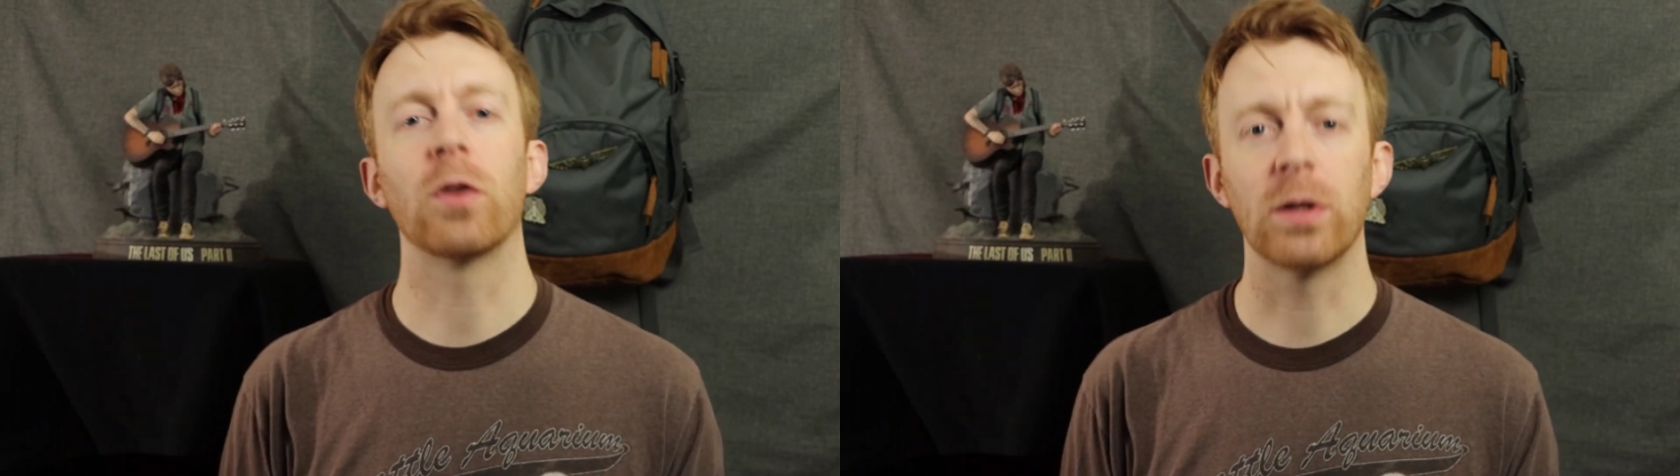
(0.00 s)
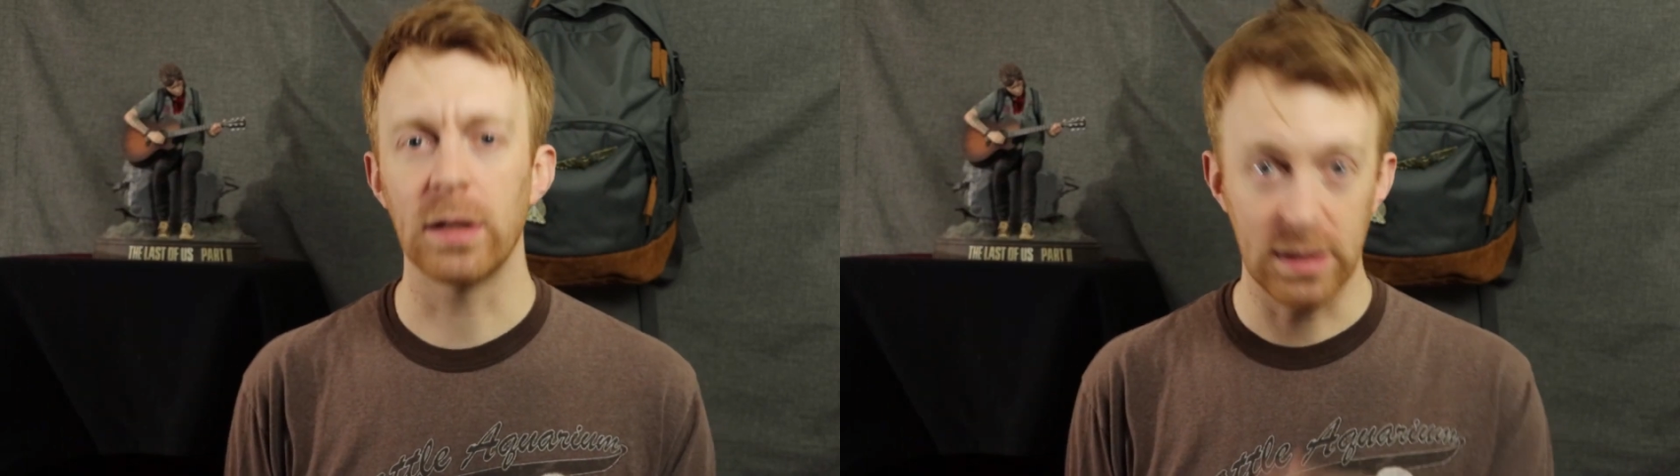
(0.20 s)

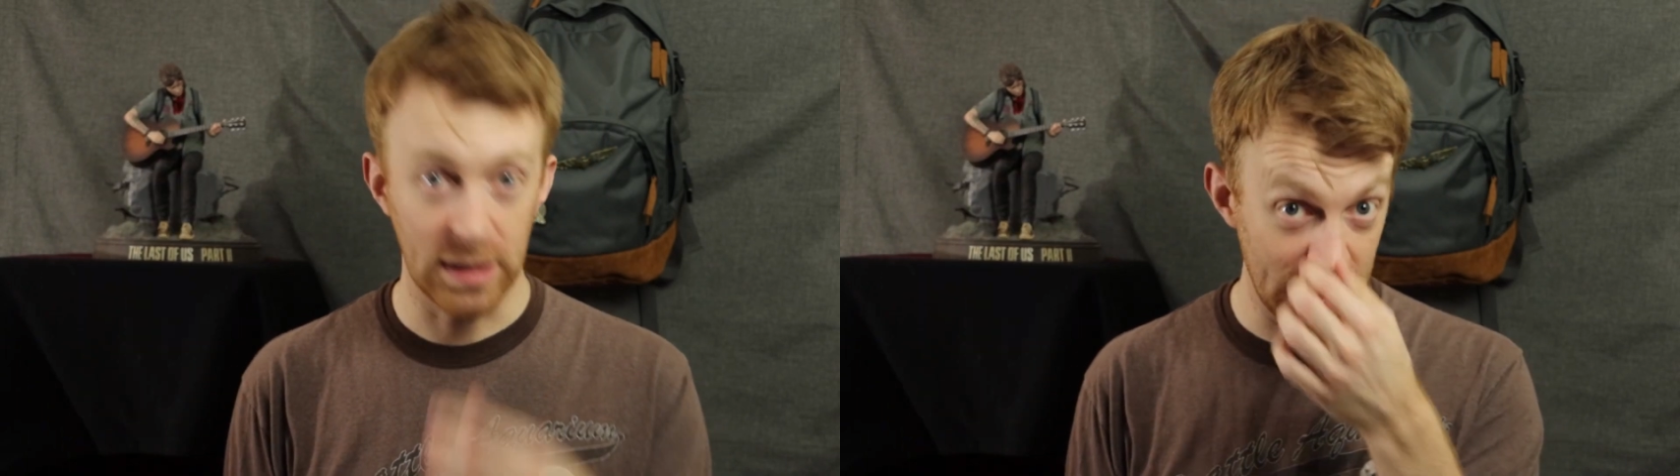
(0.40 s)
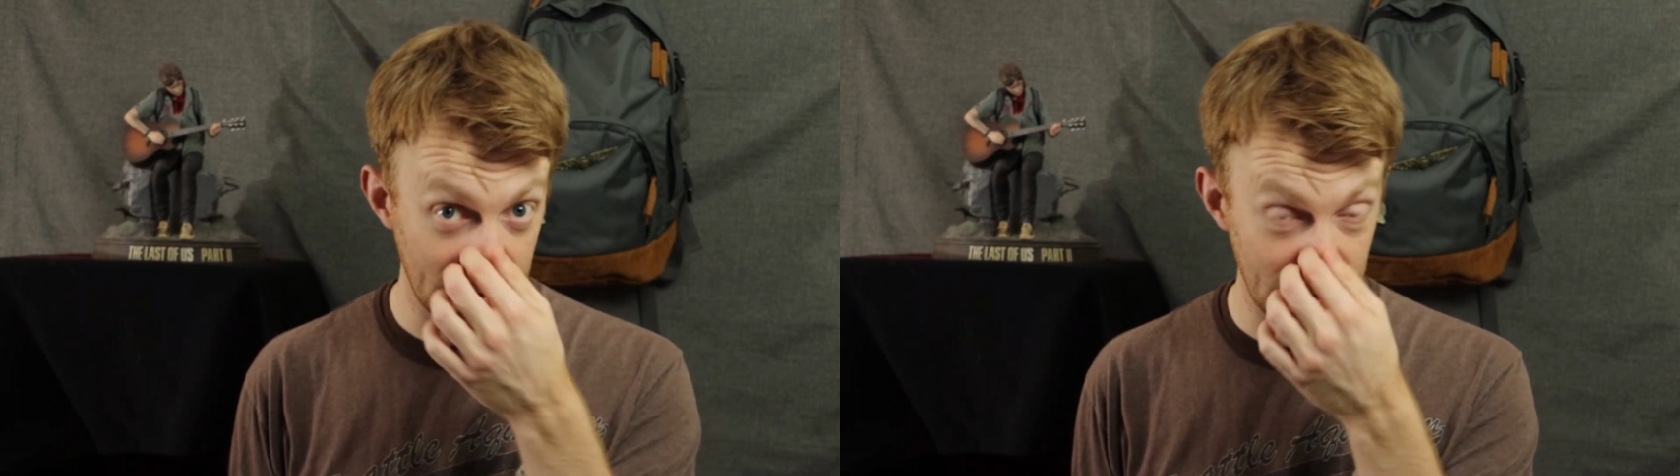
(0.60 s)
and this
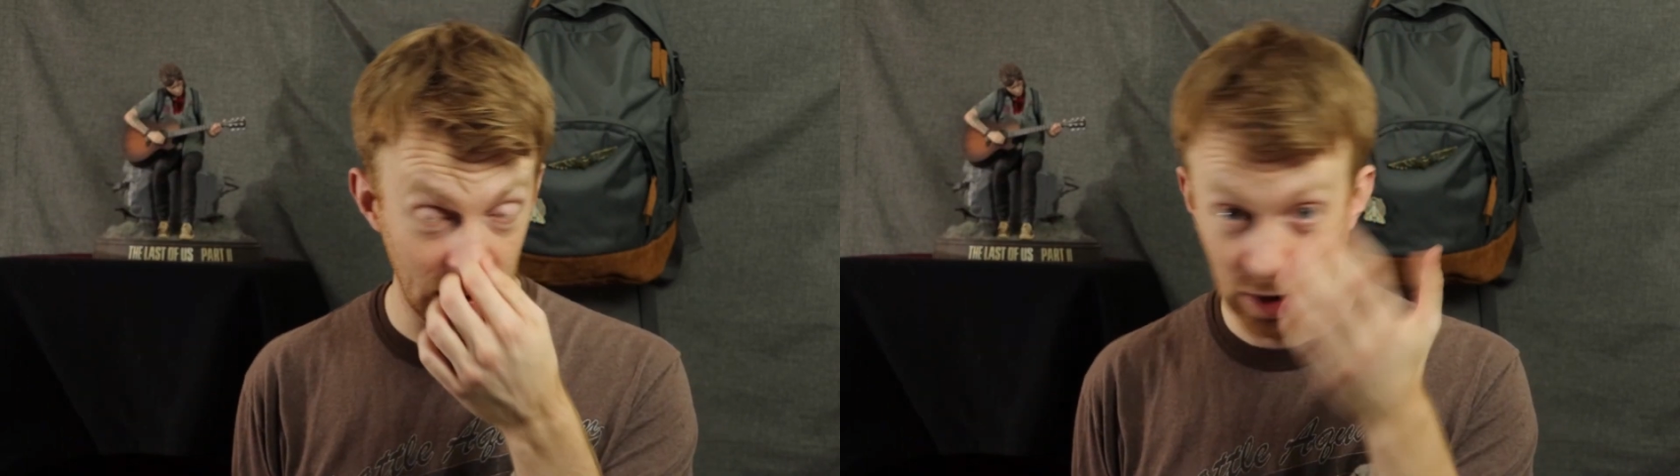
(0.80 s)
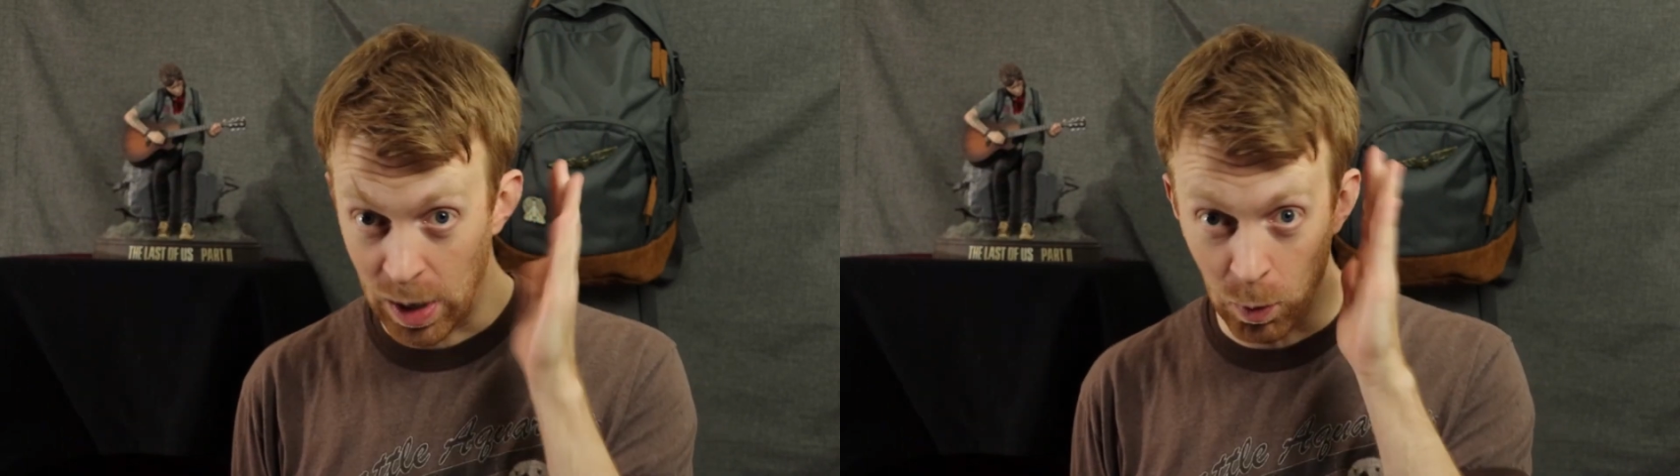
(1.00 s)
guy's still
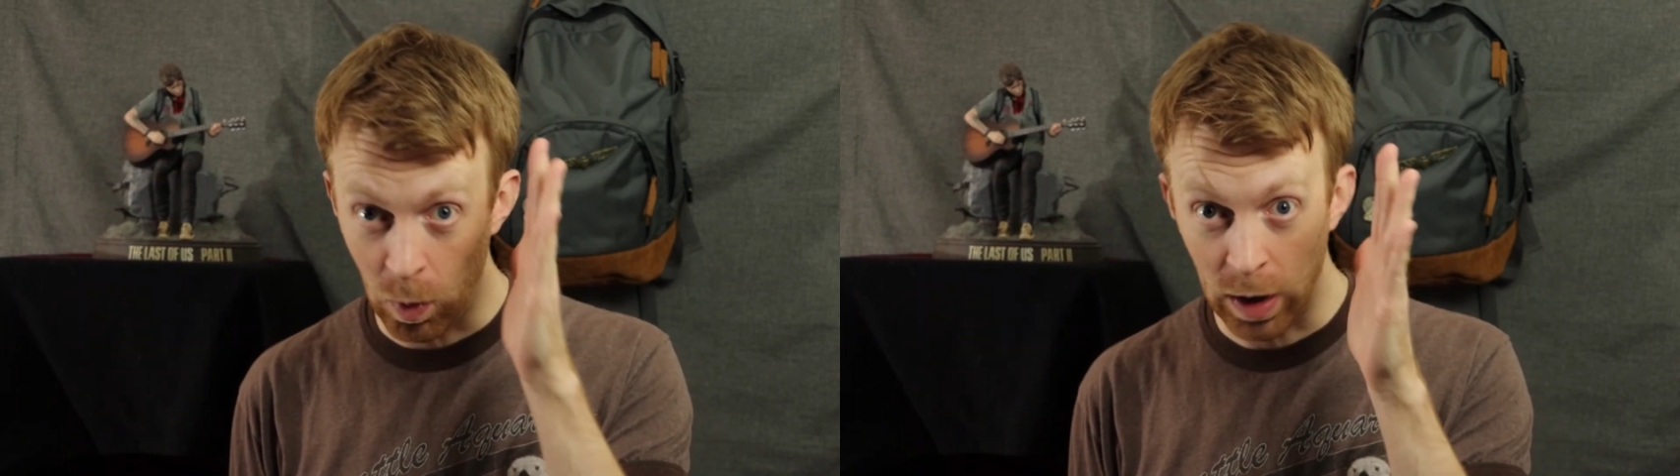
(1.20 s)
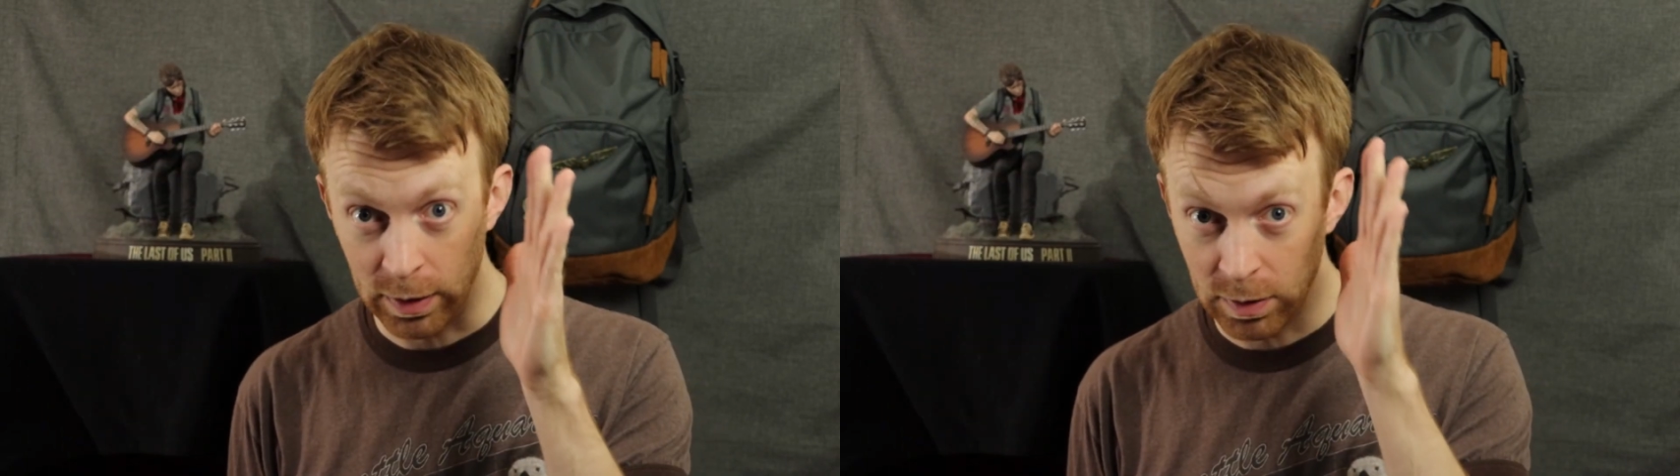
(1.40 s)
got one